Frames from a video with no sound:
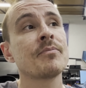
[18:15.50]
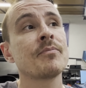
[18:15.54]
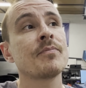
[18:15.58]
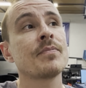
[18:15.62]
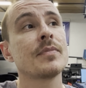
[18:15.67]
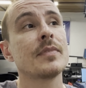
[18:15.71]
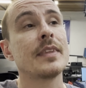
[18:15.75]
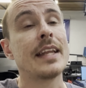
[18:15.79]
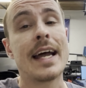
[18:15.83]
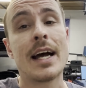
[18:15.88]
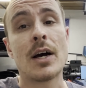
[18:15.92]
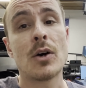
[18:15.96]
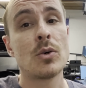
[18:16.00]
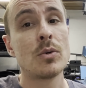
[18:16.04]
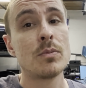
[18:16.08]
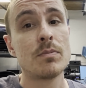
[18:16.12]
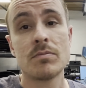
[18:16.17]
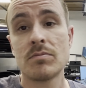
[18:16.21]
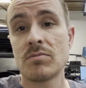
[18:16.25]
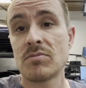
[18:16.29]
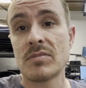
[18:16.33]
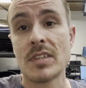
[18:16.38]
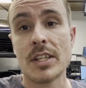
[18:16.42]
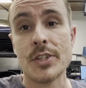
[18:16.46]
Now,
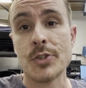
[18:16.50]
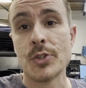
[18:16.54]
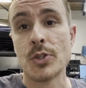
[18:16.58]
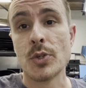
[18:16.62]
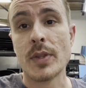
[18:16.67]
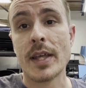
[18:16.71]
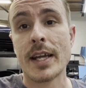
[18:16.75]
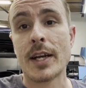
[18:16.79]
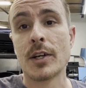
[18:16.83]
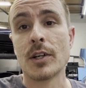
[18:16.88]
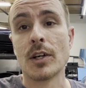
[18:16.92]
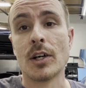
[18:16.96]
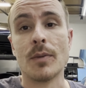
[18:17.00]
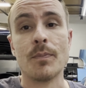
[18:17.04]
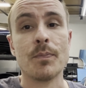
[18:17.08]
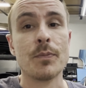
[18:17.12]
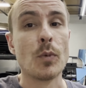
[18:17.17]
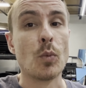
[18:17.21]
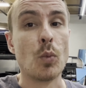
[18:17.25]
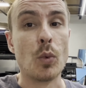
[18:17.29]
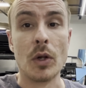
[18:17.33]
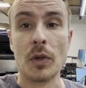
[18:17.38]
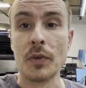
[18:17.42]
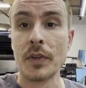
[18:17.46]
doesn't do that at all.
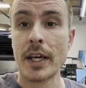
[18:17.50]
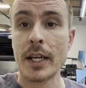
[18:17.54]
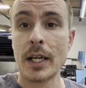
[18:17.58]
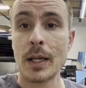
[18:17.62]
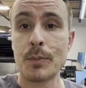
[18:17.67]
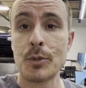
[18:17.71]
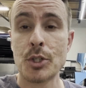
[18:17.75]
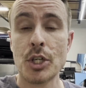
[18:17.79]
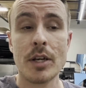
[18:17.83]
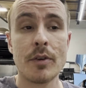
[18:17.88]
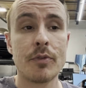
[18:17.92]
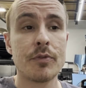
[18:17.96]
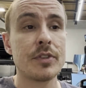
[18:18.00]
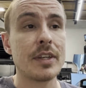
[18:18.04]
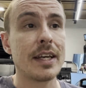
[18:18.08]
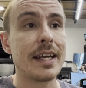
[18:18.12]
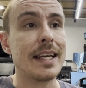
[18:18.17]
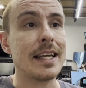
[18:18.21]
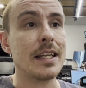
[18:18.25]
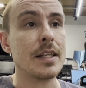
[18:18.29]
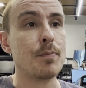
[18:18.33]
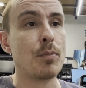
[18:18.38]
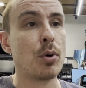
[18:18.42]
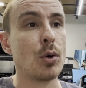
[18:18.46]
Will not upshift.
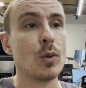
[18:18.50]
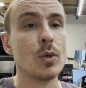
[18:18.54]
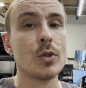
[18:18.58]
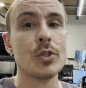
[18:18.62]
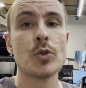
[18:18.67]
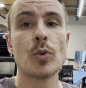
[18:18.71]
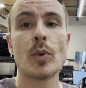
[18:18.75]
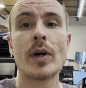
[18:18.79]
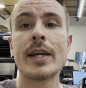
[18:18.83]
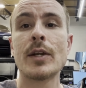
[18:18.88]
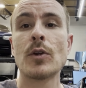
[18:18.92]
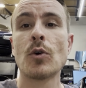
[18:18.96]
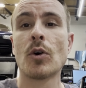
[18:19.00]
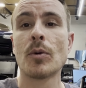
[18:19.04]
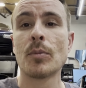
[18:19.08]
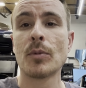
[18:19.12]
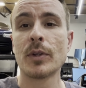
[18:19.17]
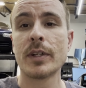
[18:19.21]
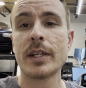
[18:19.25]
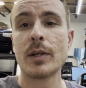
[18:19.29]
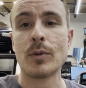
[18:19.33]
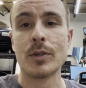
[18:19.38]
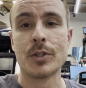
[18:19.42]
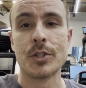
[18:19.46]
It pulls away
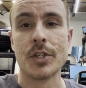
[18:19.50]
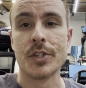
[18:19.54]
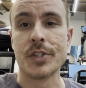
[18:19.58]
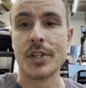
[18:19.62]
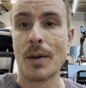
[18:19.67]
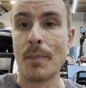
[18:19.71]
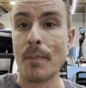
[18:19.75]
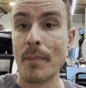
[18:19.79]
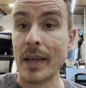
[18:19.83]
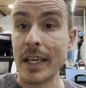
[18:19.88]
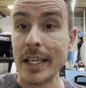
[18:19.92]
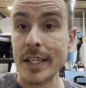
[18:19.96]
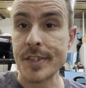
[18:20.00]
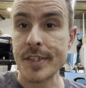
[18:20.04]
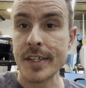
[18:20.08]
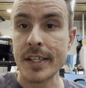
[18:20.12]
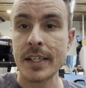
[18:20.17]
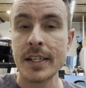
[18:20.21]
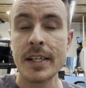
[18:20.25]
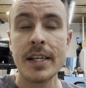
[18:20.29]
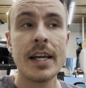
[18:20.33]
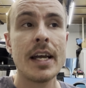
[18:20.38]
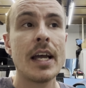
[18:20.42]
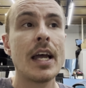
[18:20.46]
normally, which is
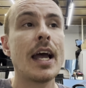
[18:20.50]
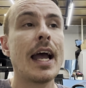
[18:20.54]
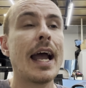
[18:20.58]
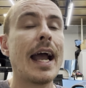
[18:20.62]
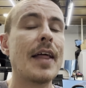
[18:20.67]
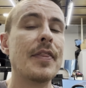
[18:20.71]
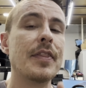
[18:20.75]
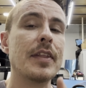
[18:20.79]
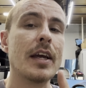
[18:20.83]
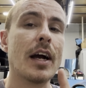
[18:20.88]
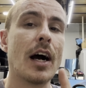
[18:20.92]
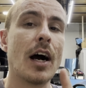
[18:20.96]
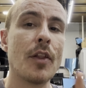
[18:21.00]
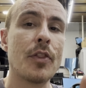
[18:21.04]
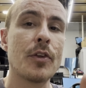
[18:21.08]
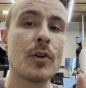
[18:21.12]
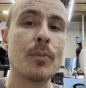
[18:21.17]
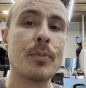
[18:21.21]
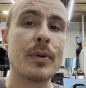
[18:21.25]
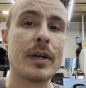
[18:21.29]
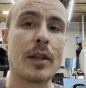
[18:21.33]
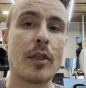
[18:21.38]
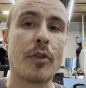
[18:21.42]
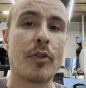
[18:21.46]
amazing. And the other
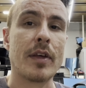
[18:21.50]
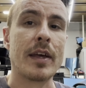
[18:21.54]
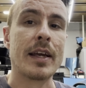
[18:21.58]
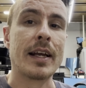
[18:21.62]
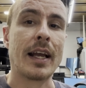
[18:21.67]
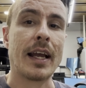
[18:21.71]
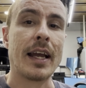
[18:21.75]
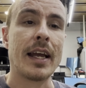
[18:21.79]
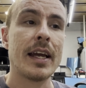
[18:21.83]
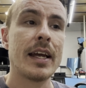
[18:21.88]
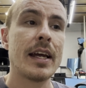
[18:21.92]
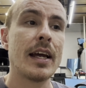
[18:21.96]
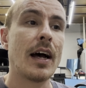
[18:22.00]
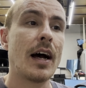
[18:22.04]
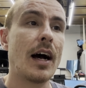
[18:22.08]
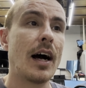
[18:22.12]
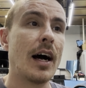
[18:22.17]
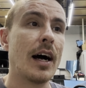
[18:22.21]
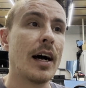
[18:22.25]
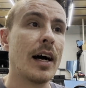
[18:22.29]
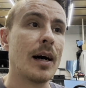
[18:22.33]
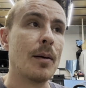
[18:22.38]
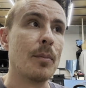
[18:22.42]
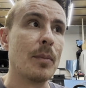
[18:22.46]
big thing,
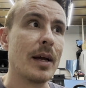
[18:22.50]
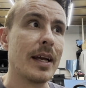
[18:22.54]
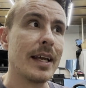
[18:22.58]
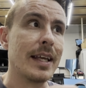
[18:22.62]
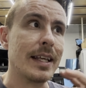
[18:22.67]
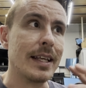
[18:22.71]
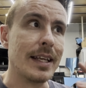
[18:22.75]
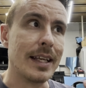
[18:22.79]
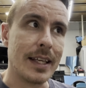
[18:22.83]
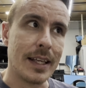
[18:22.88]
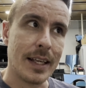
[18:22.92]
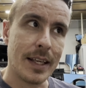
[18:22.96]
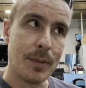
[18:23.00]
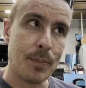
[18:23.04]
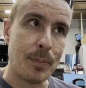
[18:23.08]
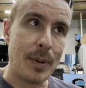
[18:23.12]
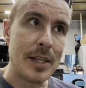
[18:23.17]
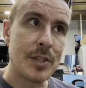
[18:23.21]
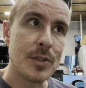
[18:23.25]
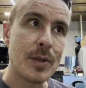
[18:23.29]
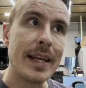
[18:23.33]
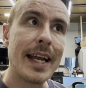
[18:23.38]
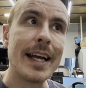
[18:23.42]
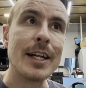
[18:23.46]

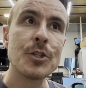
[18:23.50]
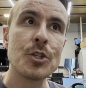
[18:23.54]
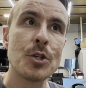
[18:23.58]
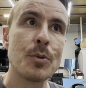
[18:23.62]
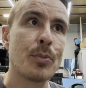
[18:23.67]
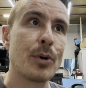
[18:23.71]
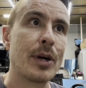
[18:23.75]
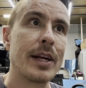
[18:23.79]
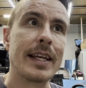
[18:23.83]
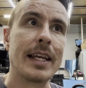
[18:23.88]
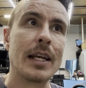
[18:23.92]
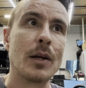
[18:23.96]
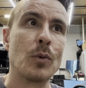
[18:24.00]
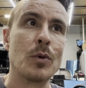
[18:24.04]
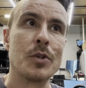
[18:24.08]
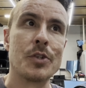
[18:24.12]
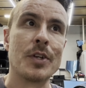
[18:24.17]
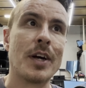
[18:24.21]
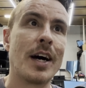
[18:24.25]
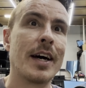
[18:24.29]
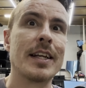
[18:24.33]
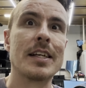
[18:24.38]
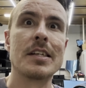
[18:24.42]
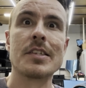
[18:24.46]
basically engine braking was
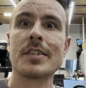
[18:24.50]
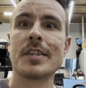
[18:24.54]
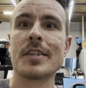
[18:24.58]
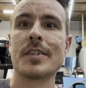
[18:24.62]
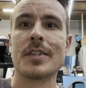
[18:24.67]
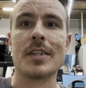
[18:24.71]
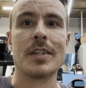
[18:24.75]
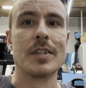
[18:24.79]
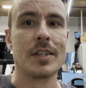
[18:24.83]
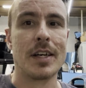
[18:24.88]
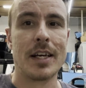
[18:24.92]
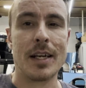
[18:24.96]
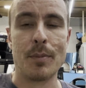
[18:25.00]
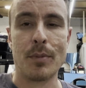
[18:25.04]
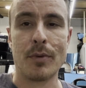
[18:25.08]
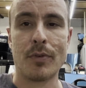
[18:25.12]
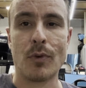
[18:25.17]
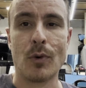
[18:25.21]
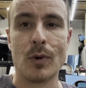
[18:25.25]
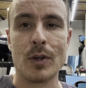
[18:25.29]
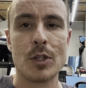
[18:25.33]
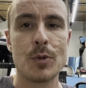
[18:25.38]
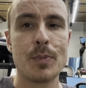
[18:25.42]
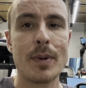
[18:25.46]
non-existent on it
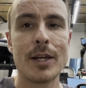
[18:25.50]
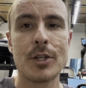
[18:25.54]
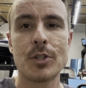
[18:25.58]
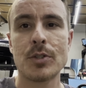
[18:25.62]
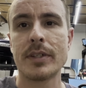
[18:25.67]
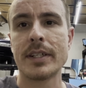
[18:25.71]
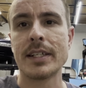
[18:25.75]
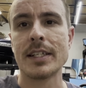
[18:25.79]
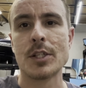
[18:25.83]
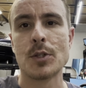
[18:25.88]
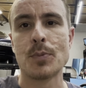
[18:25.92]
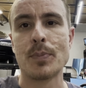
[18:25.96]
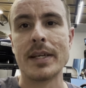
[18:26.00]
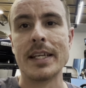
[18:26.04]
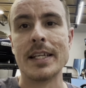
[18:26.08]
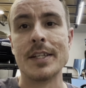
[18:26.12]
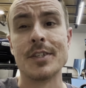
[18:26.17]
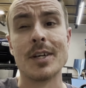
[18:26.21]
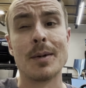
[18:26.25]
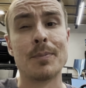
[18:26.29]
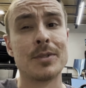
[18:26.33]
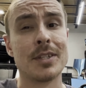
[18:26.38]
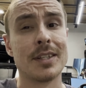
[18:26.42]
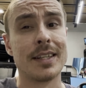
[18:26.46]
before, especially at speeds
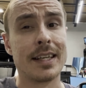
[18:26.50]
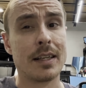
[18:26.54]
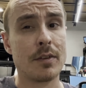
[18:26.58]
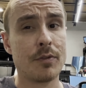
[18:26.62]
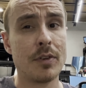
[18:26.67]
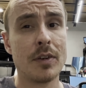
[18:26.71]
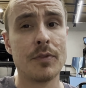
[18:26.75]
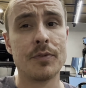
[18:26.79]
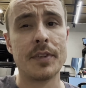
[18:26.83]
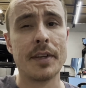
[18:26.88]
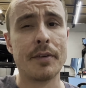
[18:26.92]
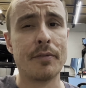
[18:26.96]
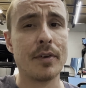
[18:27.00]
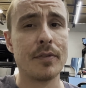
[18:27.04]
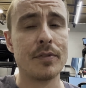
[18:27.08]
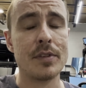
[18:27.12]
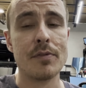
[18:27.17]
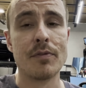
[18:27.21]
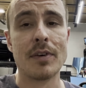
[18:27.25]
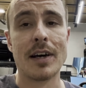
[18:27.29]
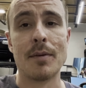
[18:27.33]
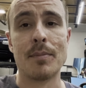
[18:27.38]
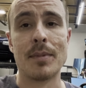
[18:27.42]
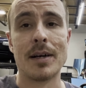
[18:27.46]
up to like 50,
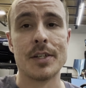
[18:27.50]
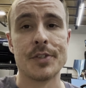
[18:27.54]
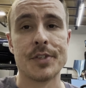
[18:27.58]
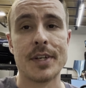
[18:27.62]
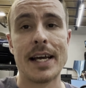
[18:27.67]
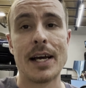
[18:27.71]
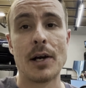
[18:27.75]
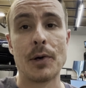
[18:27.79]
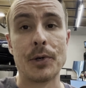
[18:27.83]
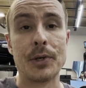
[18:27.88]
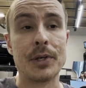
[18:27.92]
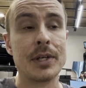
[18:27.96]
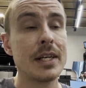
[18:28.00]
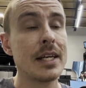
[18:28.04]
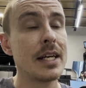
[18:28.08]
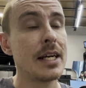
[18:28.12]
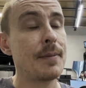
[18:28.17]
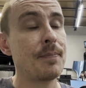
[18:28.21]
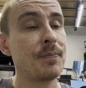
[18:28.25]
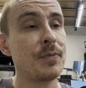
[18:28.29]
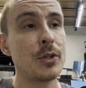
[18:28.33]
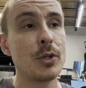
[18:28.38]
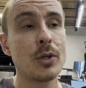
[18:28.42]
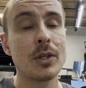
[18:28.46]
55 miles an hour.
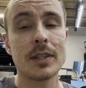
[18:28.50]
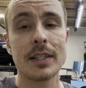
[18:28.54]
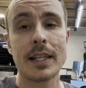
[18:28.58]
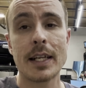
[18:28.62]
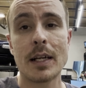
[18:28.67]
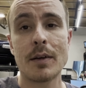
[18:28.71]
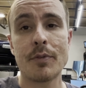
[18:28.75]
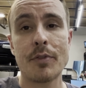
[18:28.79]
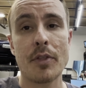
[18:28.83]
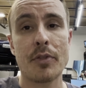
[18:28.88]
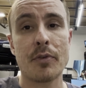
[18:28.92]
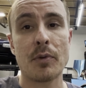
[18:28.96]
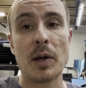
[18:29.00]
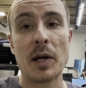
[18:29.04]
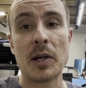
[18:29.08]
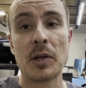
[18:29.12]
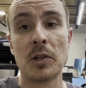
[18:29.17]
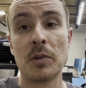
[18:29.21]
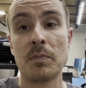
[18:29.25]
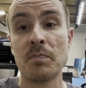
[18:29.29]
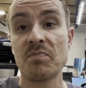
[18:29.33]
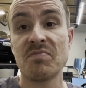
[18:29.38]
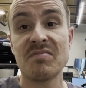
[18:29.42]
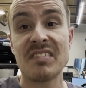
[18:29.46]
You could let off the
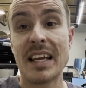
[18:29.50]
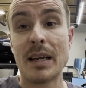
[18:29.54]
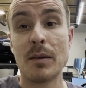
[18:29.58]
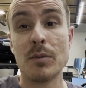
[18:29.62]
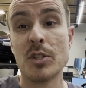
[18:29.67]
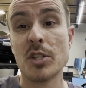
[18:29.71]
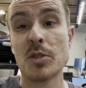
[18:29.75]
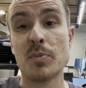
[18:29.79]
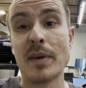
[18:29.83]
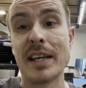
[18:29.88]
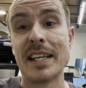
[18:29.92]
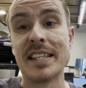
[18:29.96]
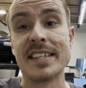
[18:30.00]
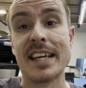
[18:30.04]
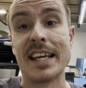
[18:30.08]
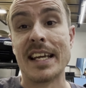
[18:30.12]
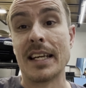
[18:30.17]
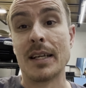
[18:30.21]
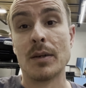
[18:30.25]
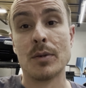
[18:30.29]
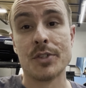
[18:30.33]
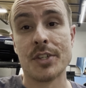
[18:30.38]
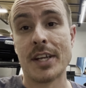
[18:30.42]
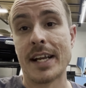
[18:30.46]
throttle and it would just maintain.
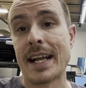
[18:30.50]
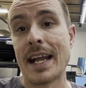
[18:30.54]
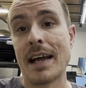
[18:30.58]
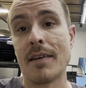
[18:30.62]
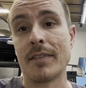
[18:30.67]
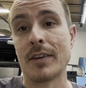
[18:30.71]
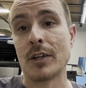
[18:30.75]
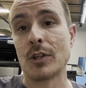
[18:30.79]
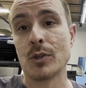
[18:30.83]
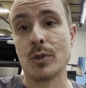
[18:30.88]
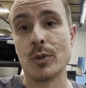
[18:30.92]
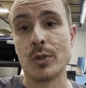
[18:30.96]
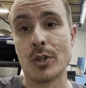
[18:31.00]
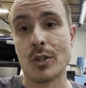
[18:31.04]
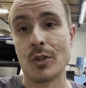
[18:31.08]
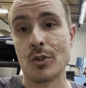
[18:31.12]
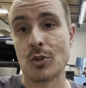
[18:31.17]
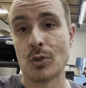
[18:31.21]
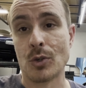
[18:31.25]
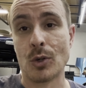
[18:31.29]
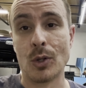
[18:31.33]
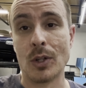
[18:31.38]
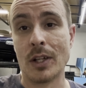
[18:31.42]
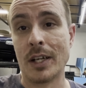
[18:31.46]
It was like having cruise
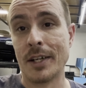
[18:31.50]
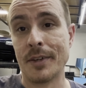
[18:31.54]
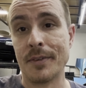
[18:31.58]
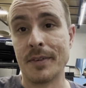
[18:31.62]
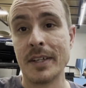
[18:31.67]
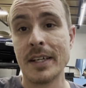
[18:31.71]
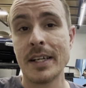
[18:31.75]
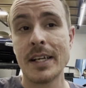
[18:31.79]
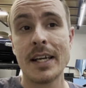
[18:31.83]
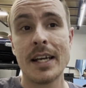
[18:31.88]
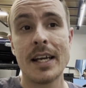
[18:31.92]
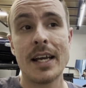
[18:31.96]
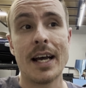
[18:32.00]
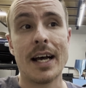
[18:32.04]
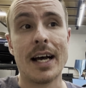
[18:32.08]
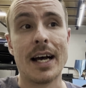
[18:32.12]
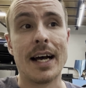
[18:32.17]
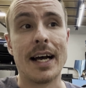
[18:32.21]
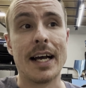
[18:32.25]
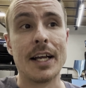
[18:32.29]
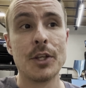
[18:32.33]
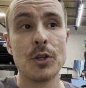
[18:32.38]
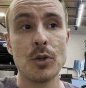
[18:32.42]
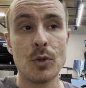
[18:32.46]
control on,
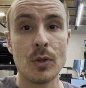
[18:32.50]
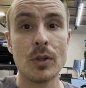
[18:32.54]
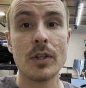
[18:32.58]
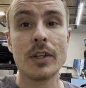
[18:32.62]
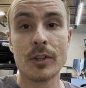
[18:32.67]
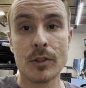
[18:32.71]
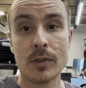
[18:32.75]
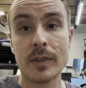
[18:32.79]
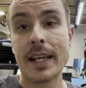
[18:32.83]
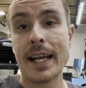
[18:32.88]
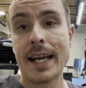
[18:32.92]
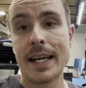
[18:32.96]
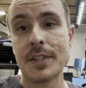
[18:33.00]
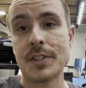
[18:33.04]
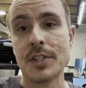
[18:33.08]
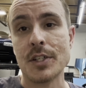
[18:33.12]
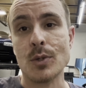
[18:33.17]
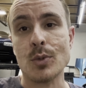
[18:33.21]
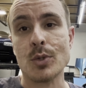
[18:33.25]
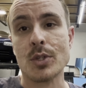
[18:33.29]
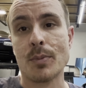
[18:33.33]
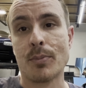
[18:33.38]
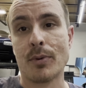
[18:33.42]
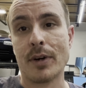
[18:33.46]
and you literally had to
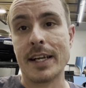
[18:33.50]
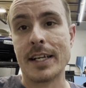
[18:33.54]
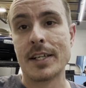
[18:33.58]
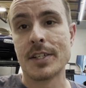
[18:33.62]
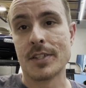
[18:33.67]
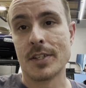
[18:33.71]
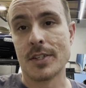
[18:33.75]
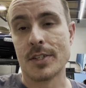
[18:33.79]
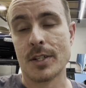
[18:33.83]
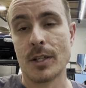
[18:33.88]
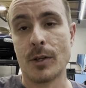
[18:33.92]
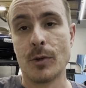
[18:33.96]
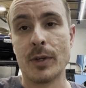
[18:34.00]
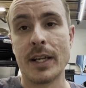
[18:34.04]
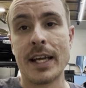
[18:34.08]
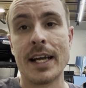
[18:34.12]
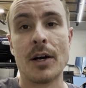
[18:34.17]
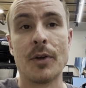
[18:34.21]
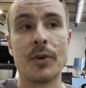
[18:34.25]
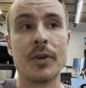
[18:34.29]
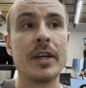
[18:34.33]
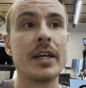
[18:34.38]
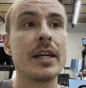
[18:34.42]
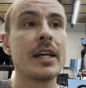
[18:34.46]
use the brakes to slow
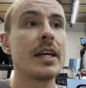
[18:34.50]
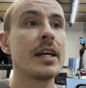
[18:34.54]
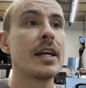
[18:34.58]
down.